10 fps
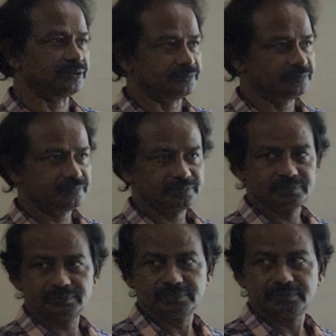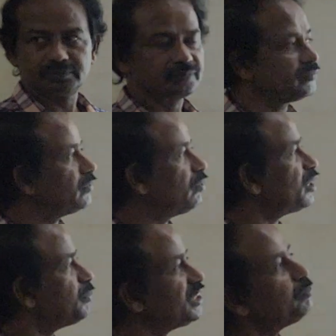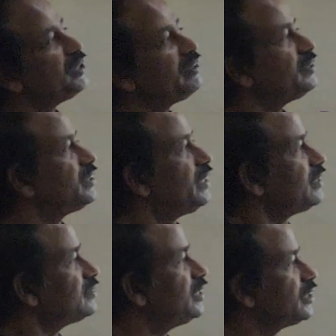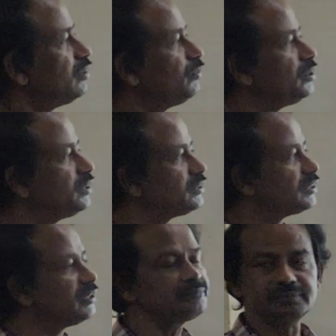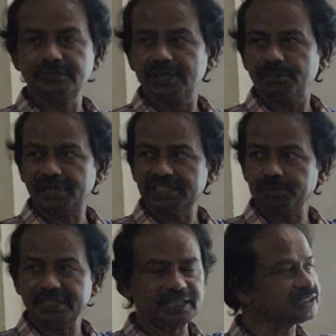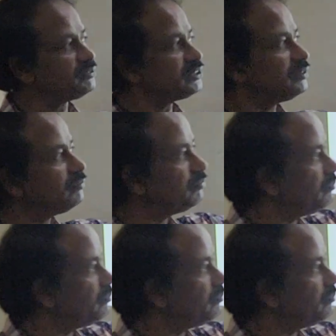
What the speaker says: 2. Okay, multiply with x, that will give you this term. Multiply x with